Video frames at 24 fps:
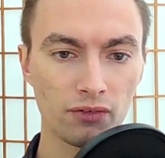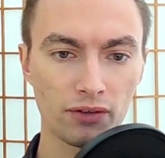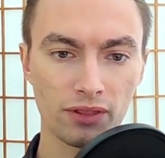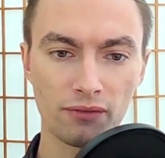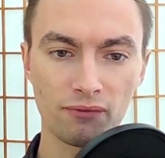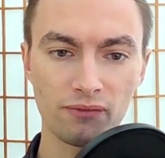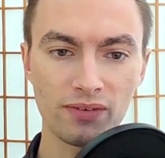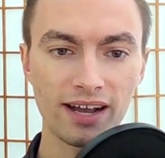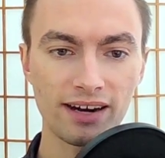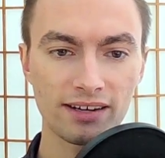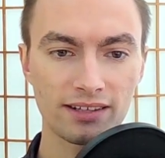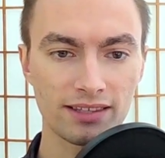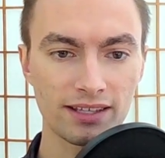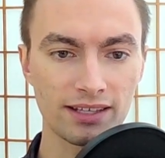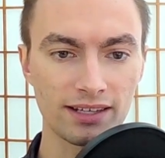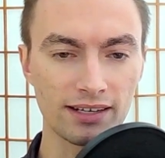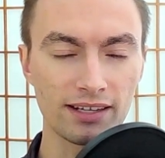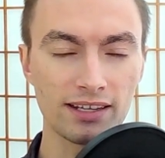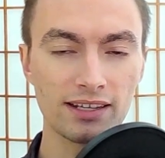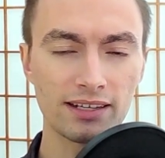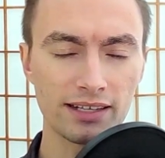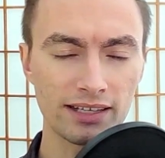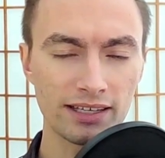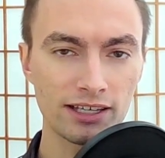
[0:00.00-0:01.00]
the fact that
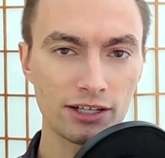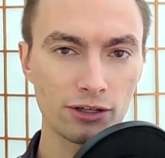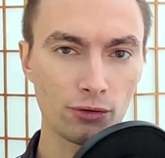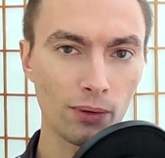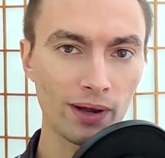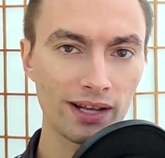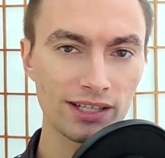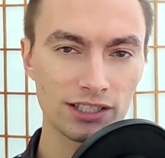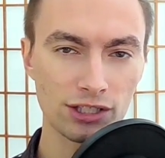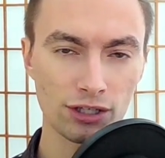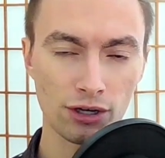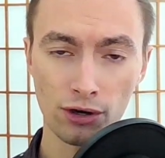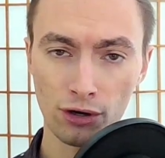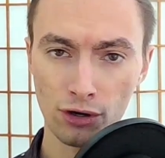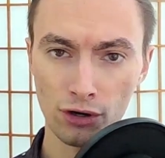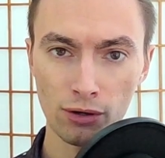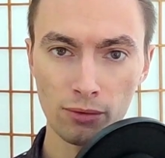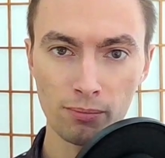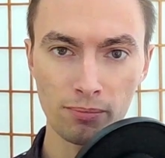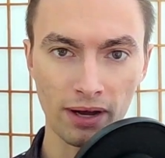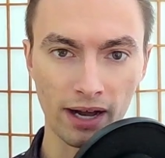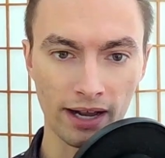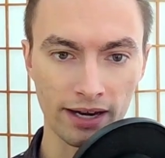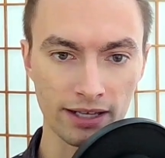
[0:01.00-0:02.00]
it equates her
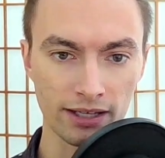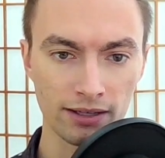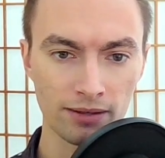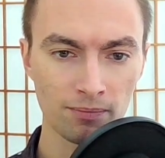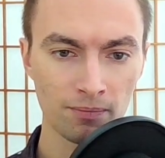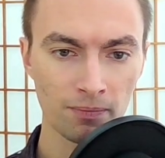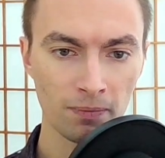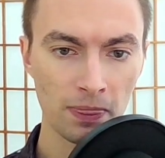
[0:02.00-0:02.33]
body